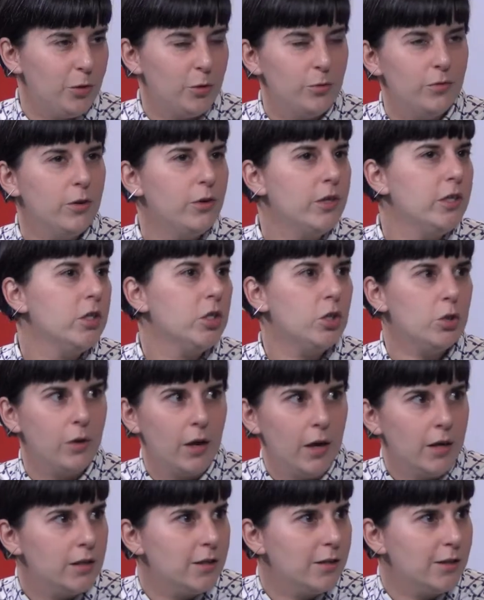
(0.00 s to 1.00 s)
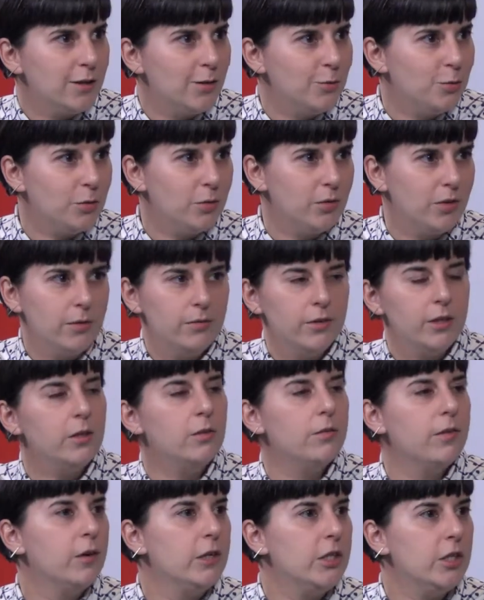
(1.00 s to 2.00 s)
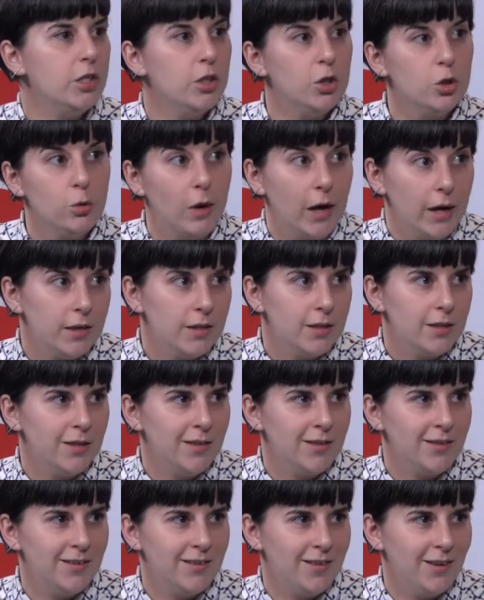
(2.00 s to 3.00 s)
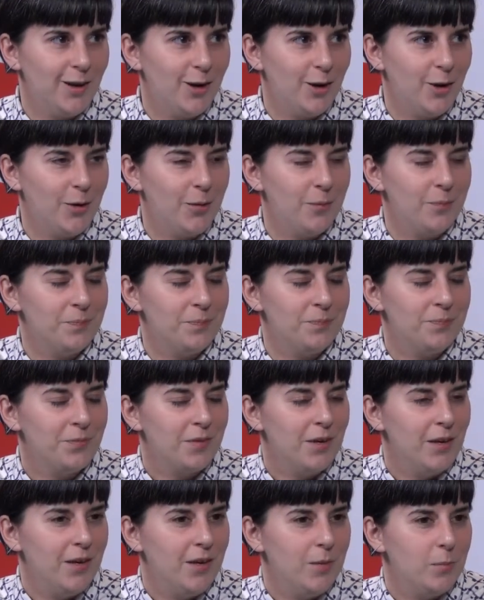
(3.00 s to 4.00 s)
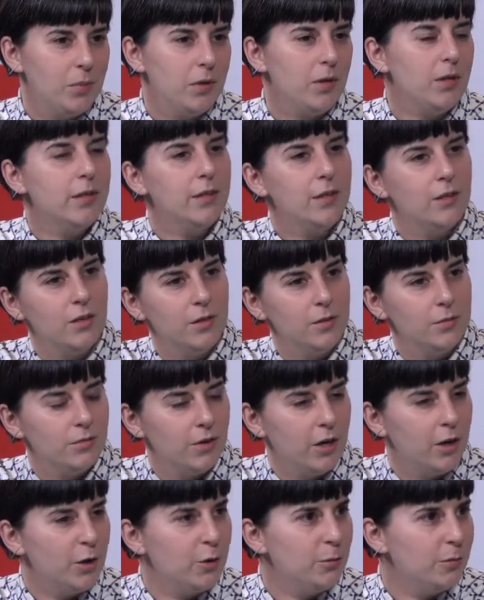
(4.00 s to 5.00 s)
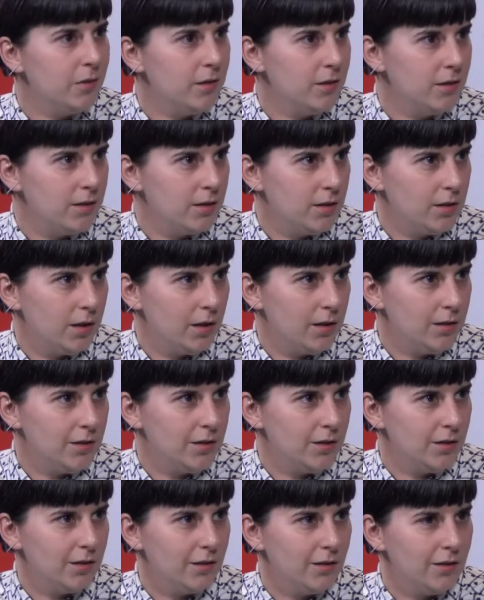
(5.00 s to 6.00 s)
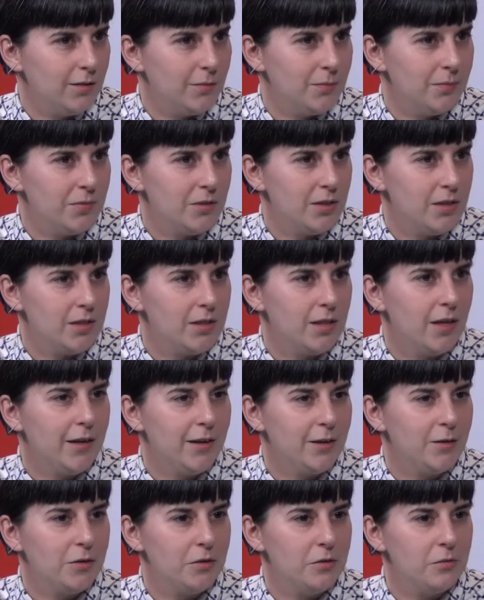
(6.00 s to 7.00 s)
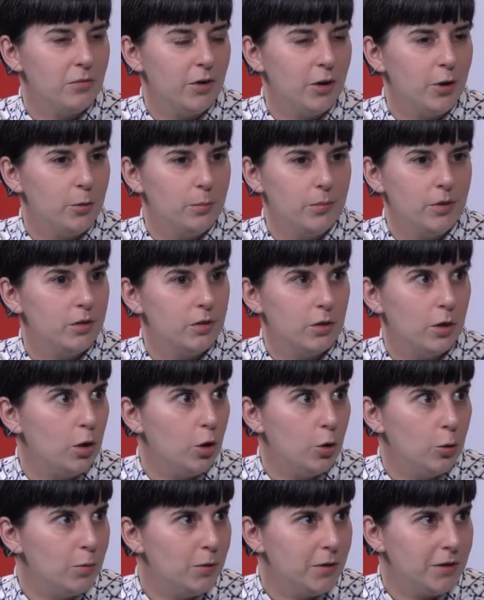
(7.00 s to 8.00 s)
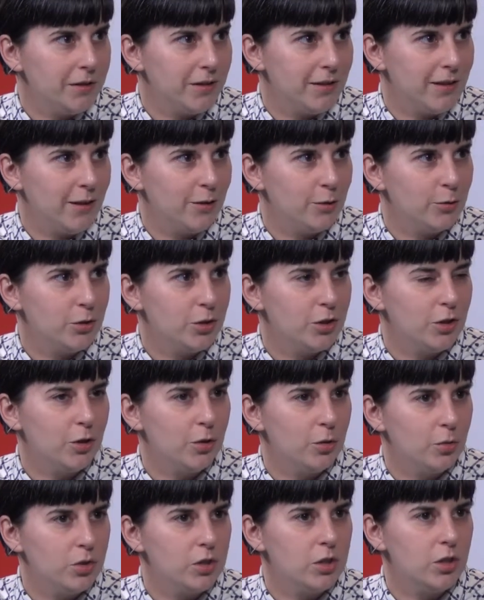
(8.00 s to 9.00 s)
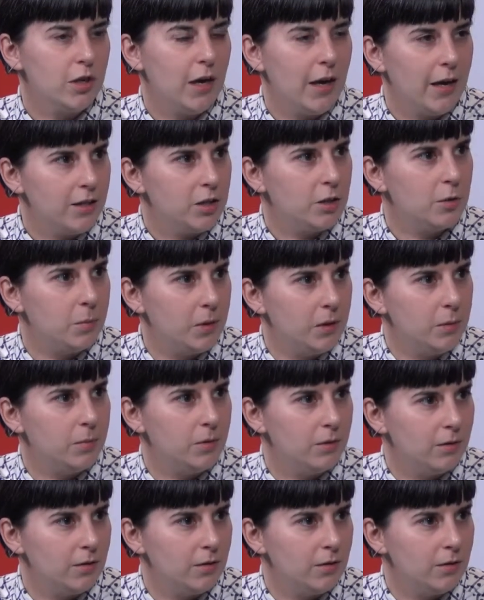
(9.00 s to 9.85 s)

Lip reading: We're very distracted. We're living in a very distracting political environment and societal environment globally now. So to ask people...